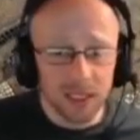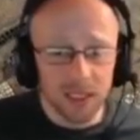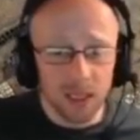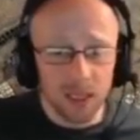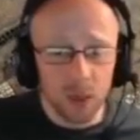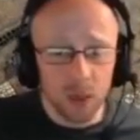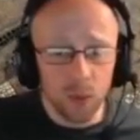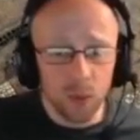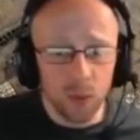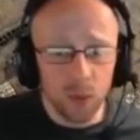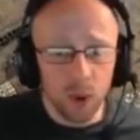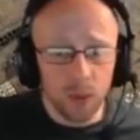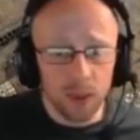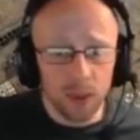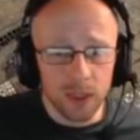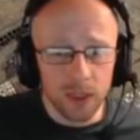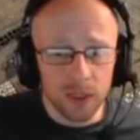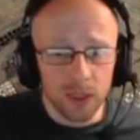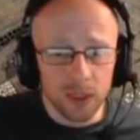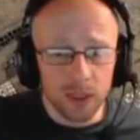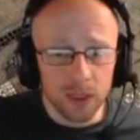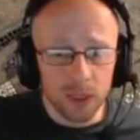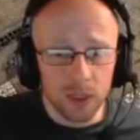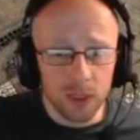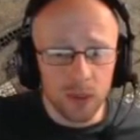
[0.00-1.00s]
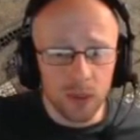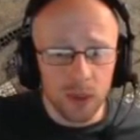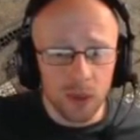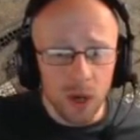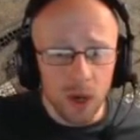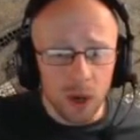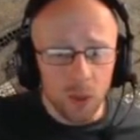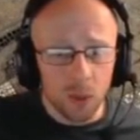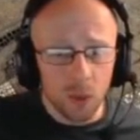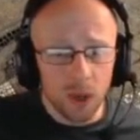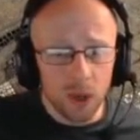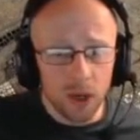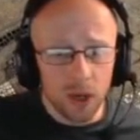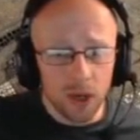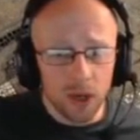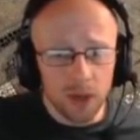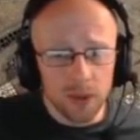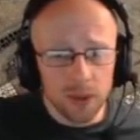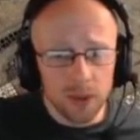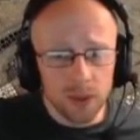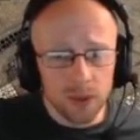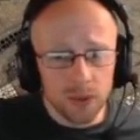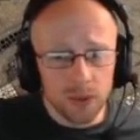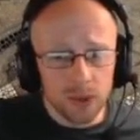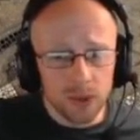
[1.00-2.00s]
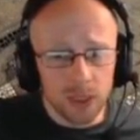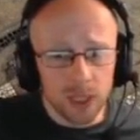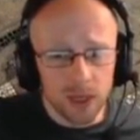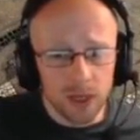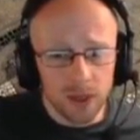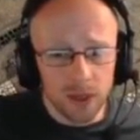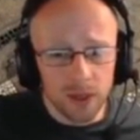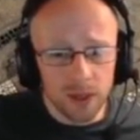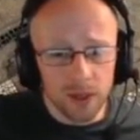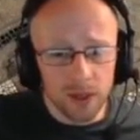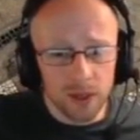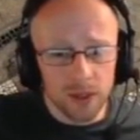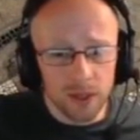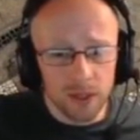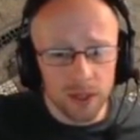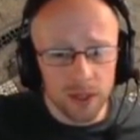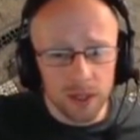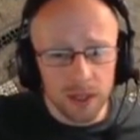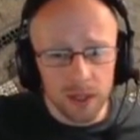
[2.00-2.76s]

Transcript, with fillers: So what we're going to do, we are going to turn